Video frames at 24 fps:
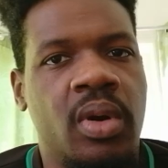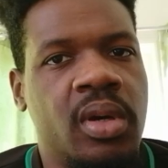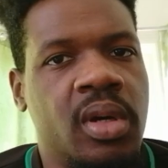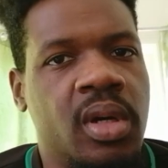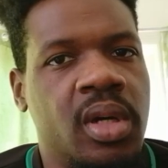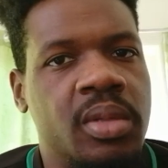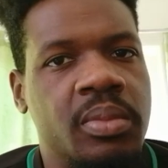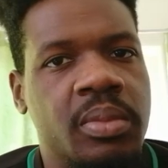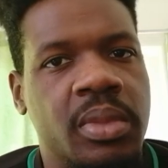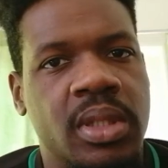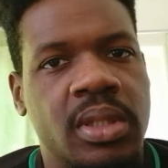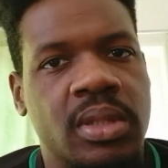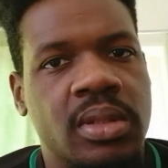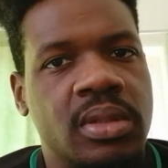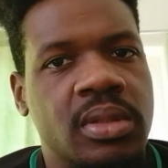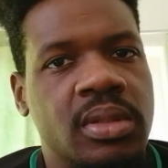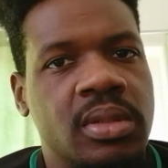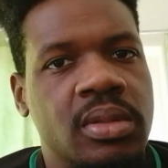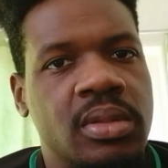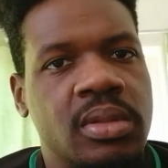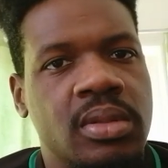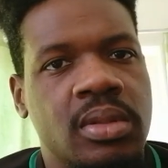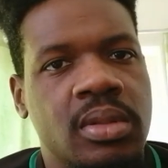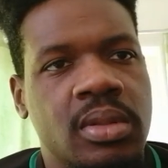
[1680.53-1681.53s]
work on, man.
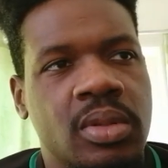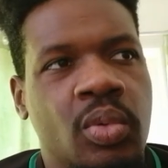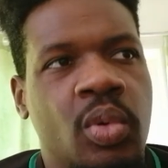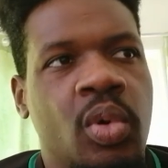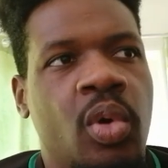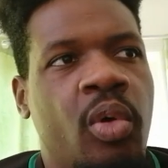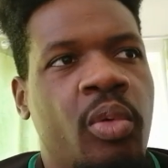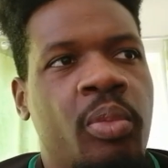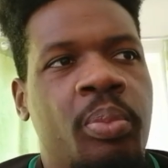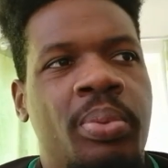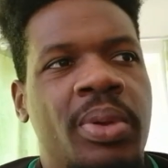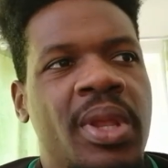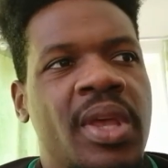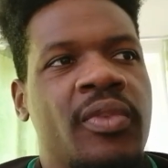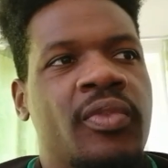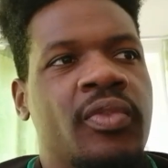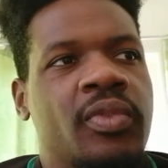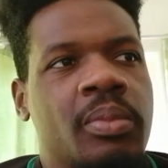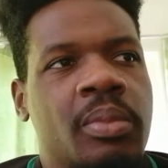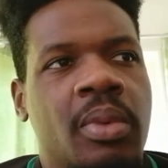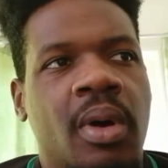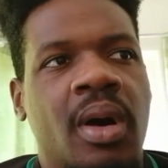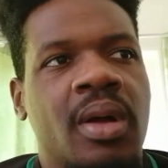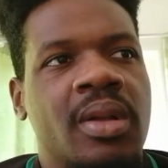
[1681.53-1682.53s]
The way we play
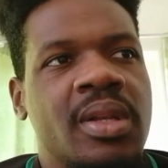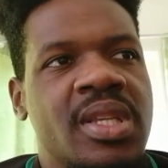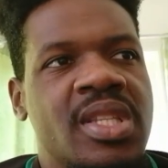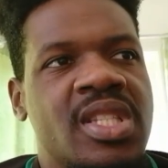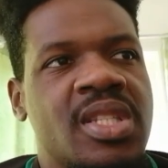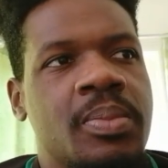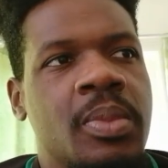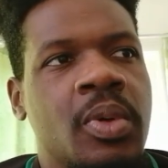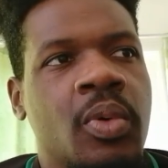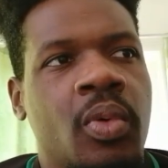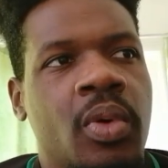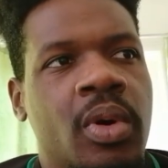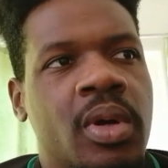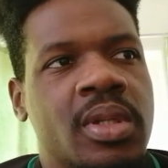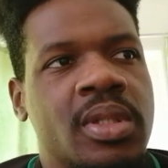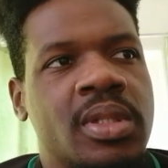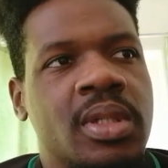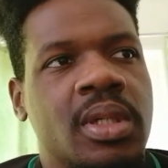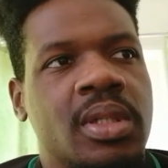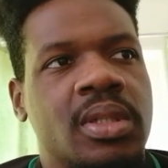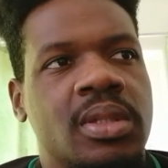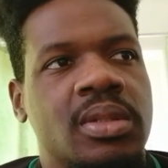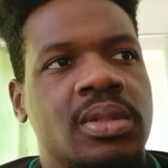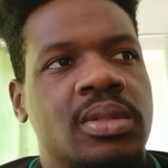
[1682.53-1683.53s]
football needs to be
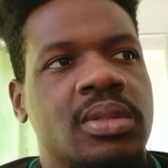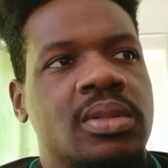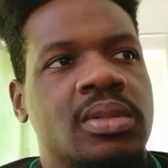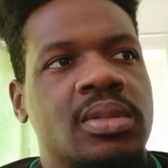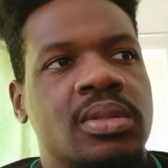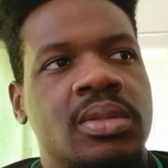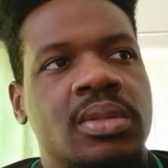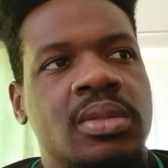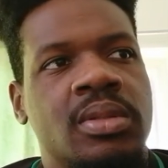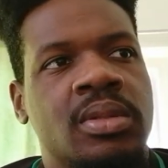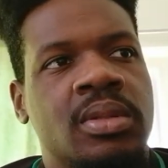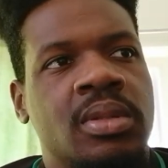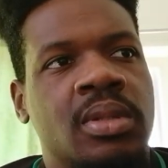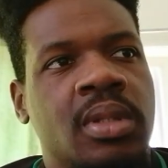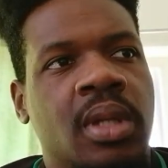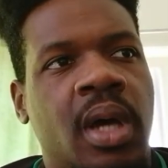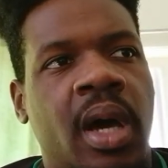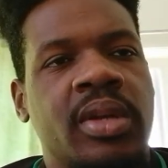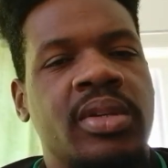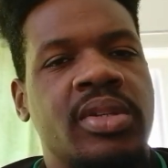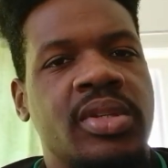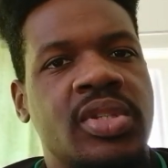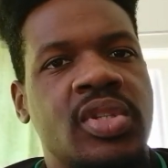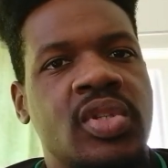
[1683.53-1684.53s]
worked on.
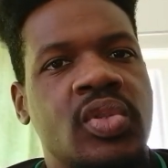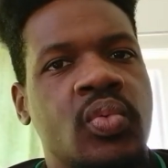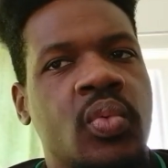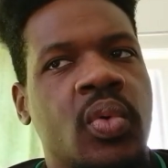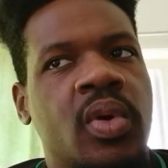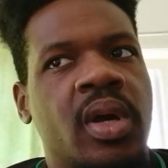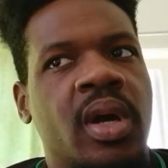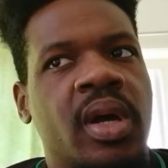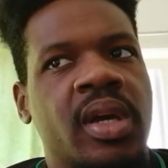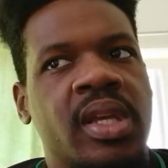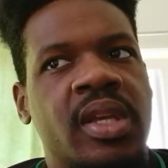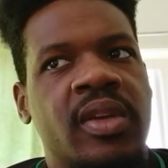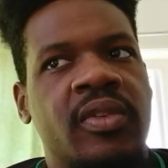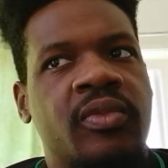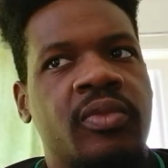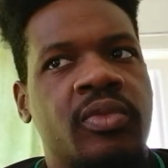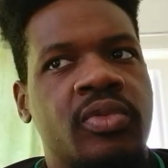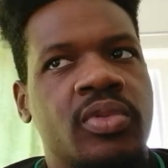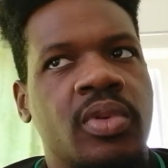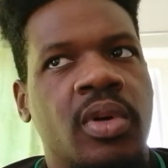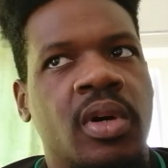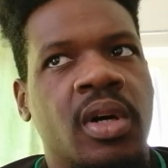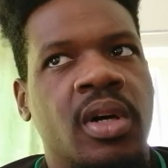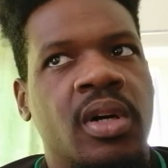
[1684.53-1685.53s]
And this is where I
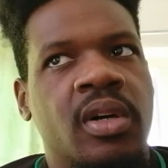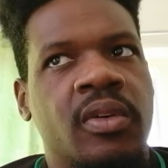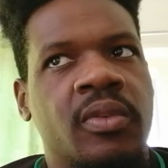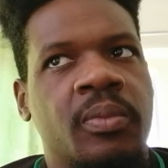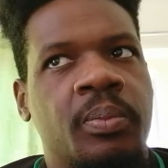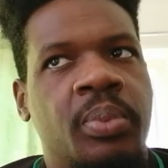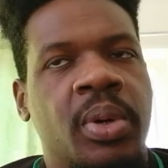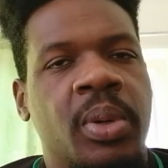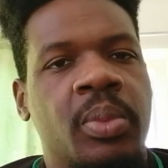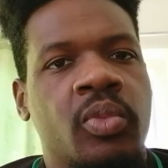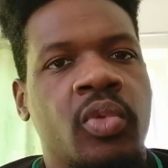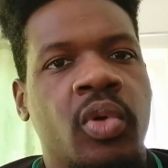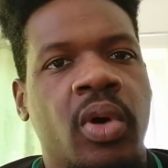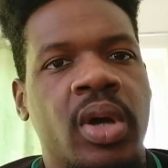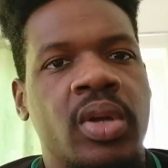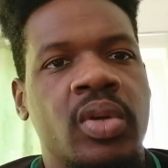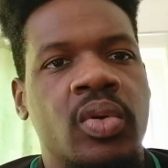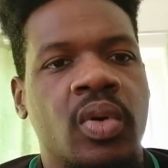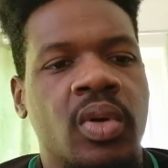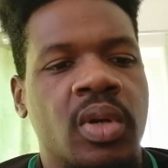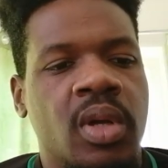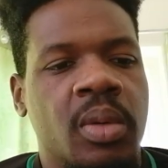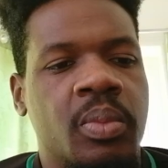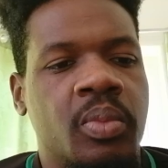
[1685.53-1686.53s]
give uh, Pep
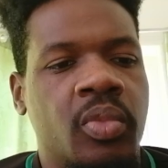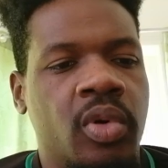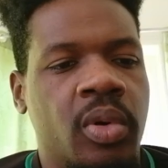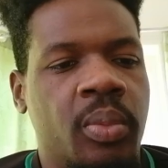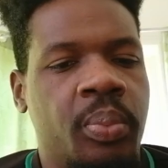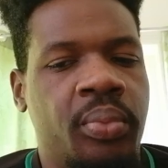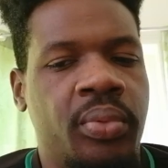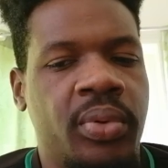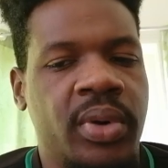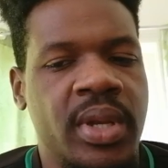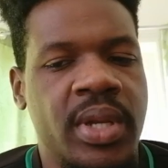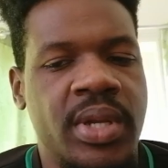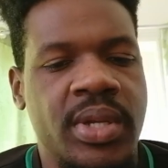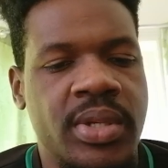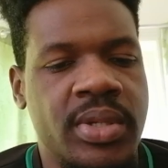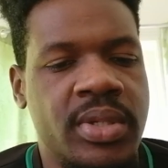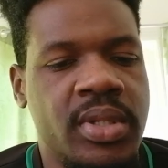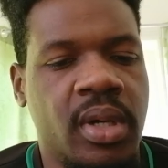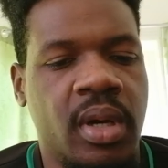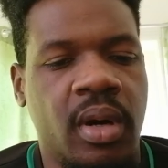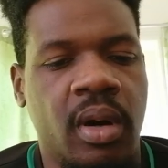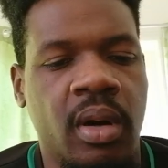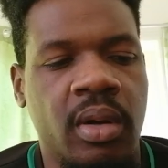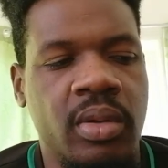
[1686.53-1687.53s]
Guardiola more
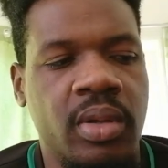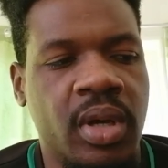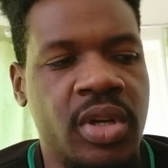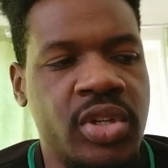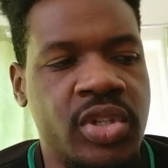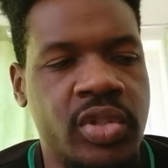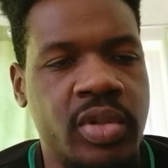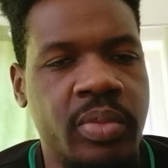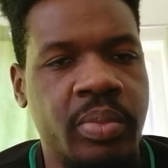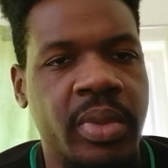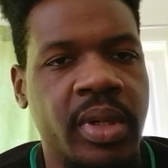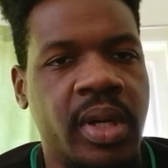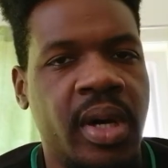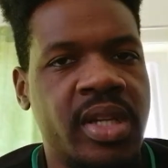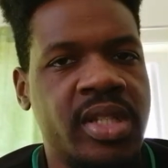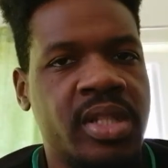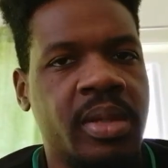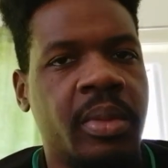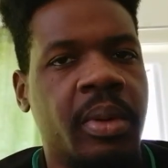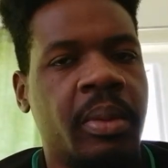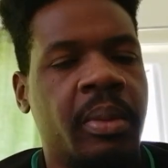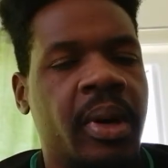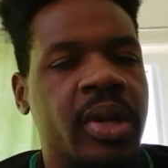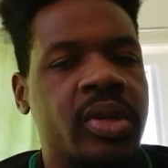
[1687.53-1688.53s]
praise, although I shouldn't
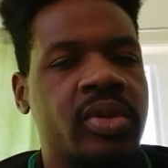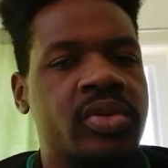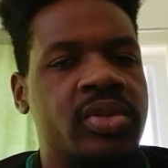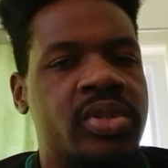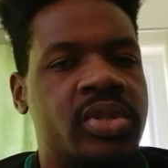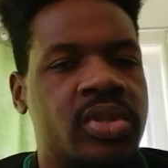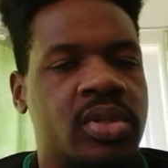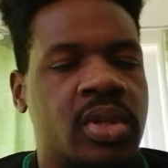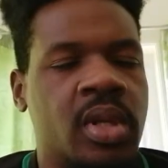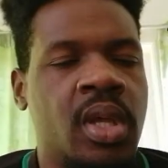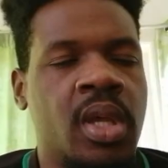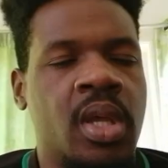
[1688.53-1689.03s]
because I'm a, Man-